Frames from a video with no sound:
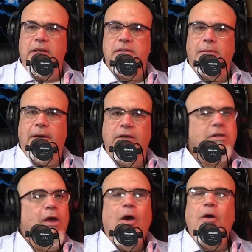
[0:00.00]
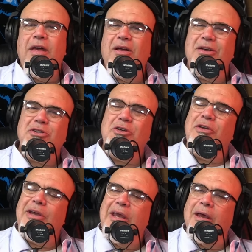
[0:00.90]
and get somebody else. Who the hell else are you
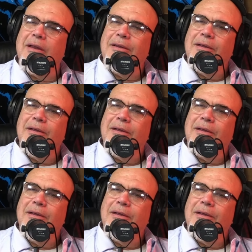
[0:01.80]
going to get?